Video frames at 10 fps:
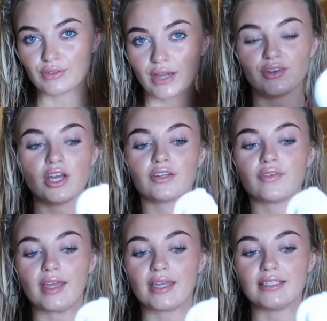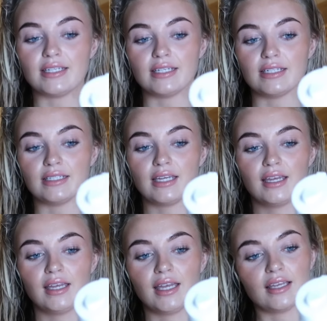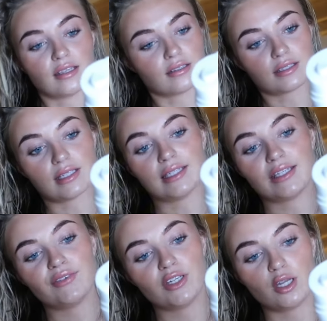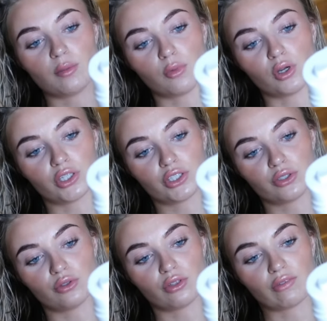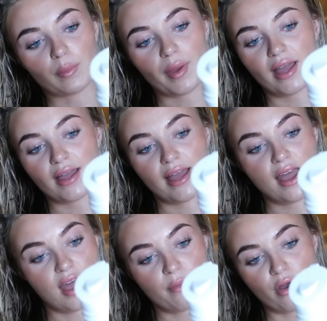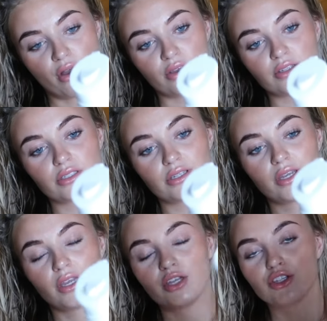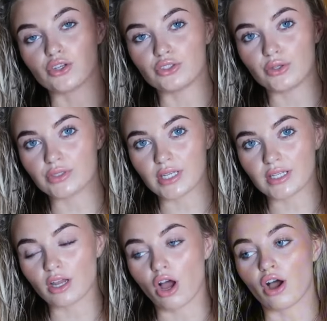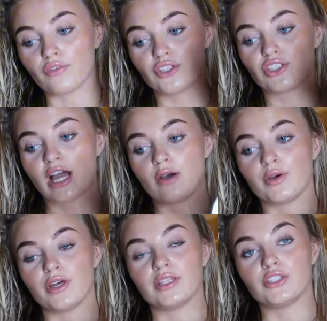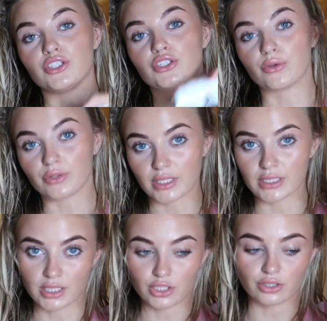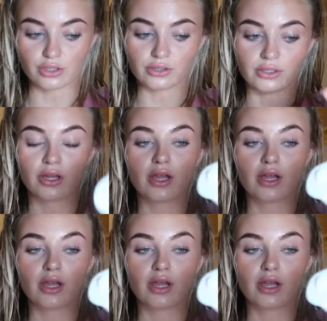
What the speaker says: If you haven't heard of K18, it says it's a leave-in molecule repair hair mask. So you use it after you shower and then you don't condition.